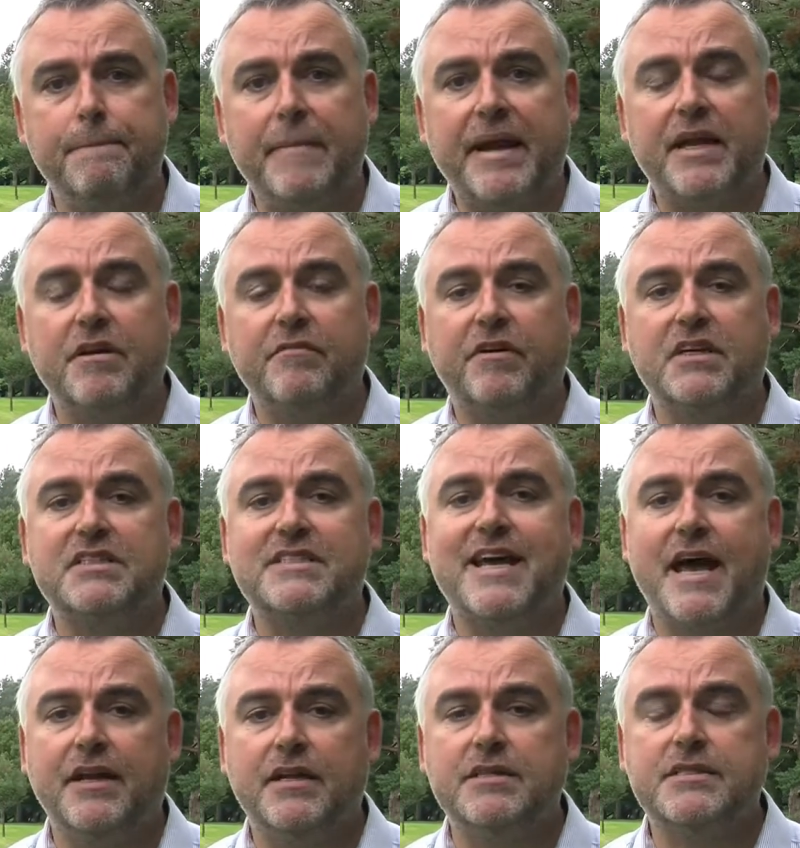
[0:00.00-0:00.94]
many of our
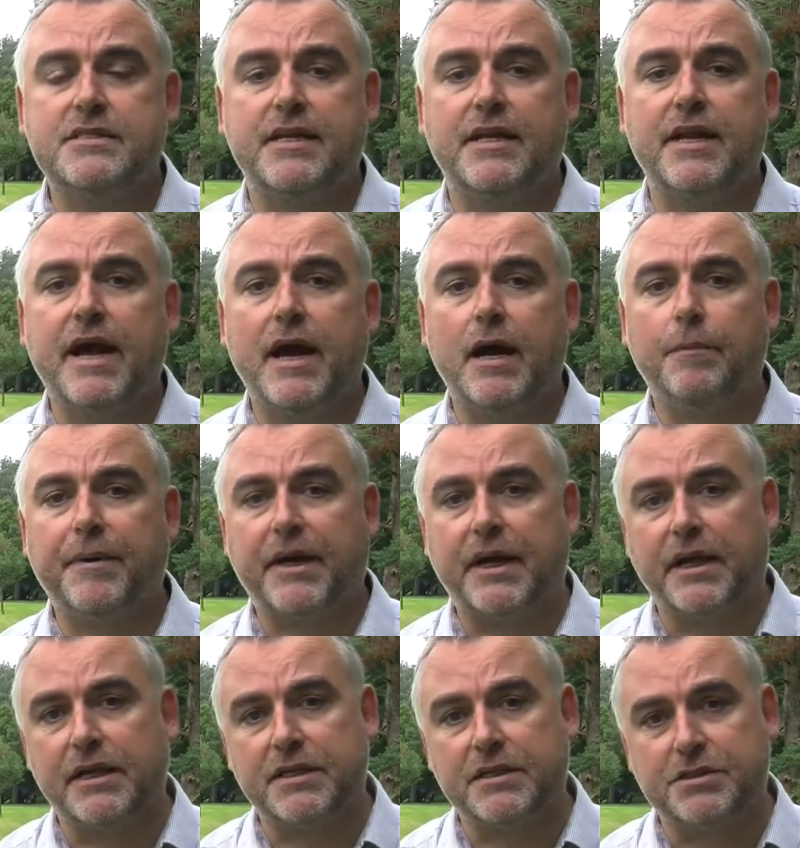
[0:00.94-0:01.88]
tenants are now
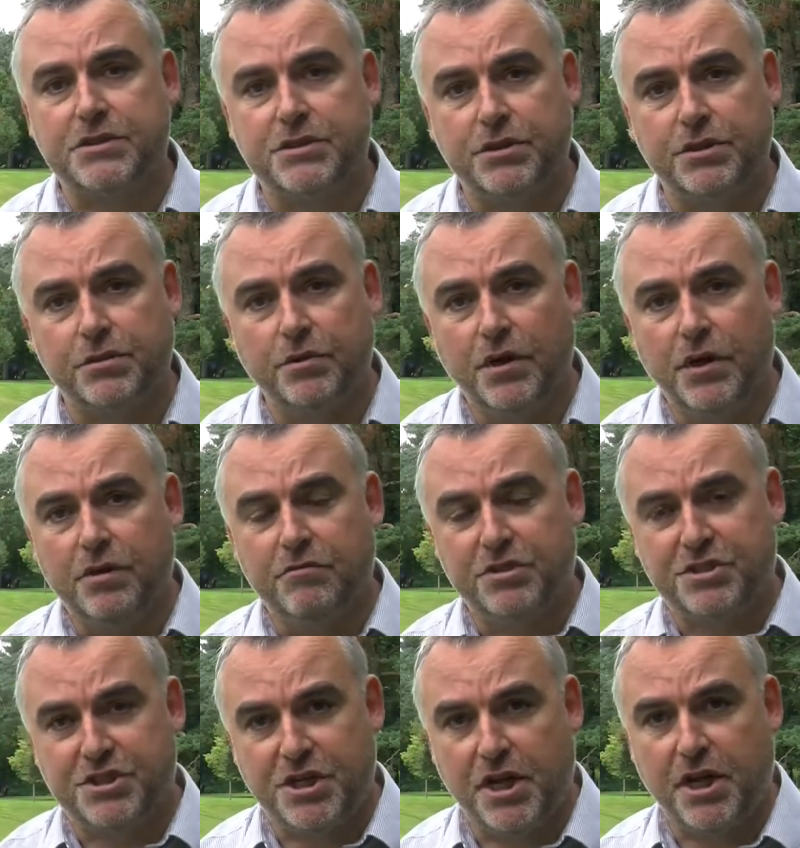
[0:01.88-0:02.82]
beginning to
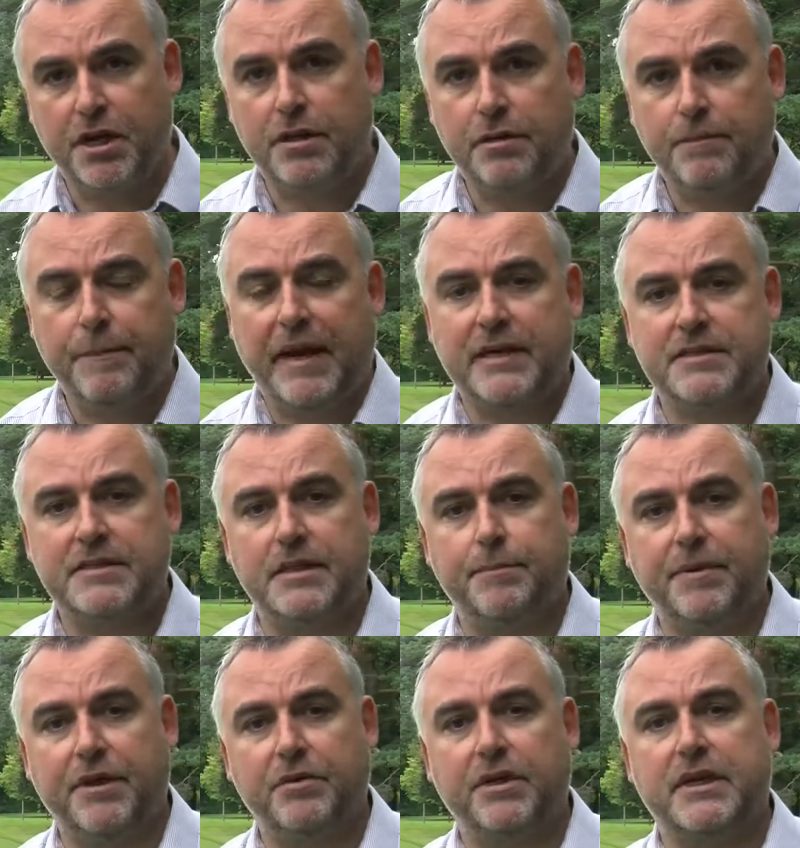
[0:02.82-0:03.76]
return back to their
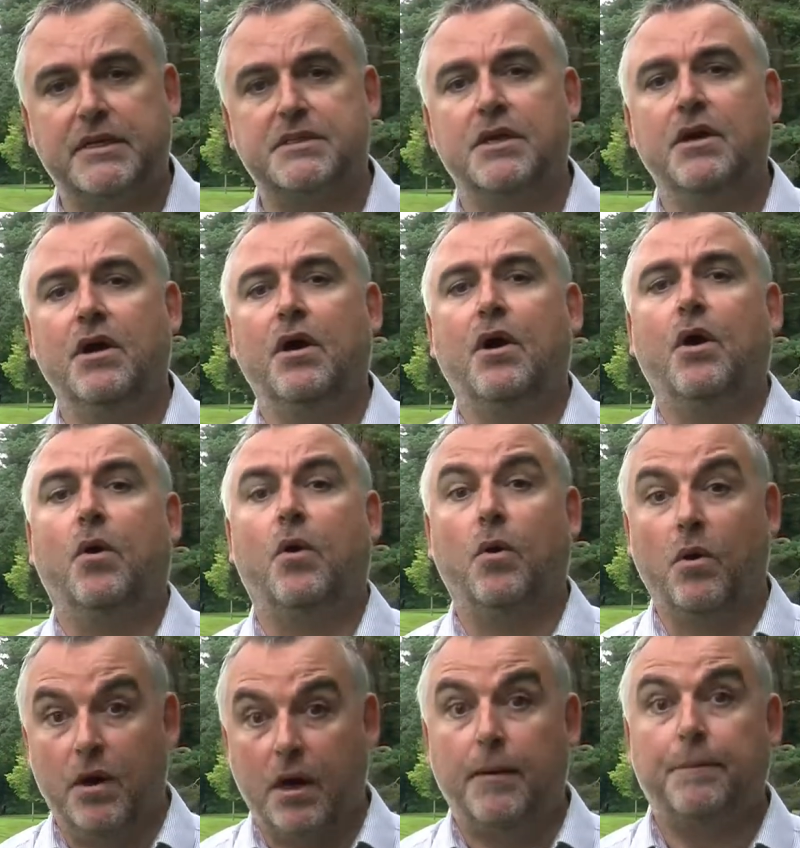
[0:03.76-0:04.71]
buildings
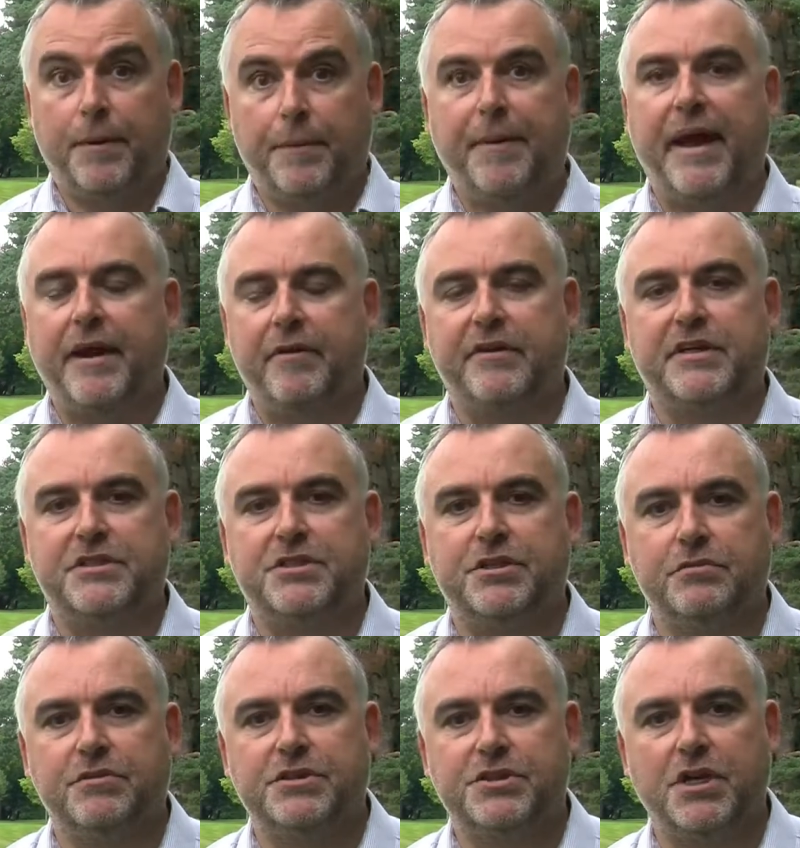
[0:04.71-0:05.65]
or are preparing
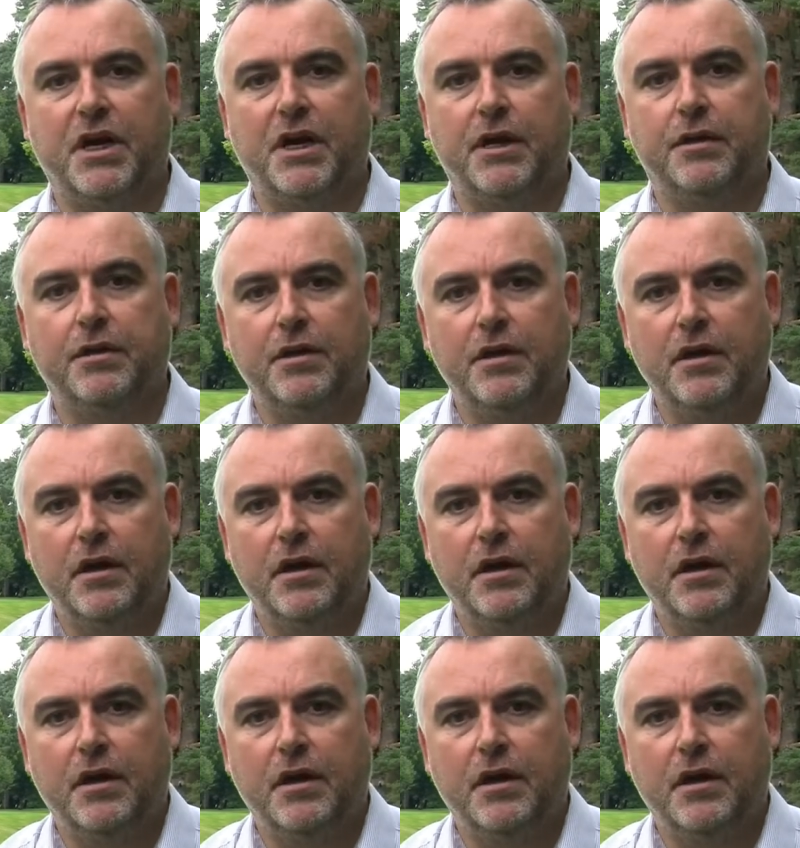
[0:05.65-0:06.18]
to return